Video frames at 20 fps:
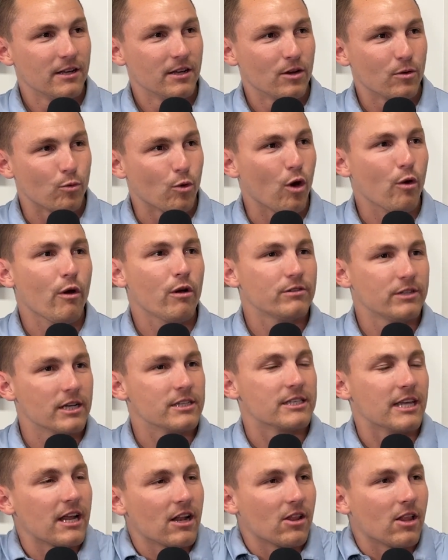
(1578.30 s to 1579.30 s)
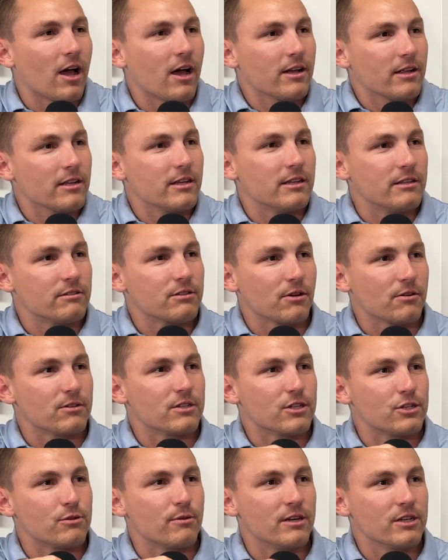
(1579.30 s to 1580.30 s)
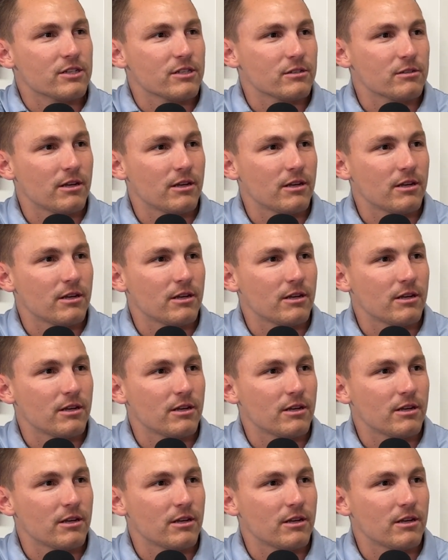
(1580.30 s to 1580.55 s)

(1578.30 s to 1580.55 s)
Roro does that a lot in certain situations.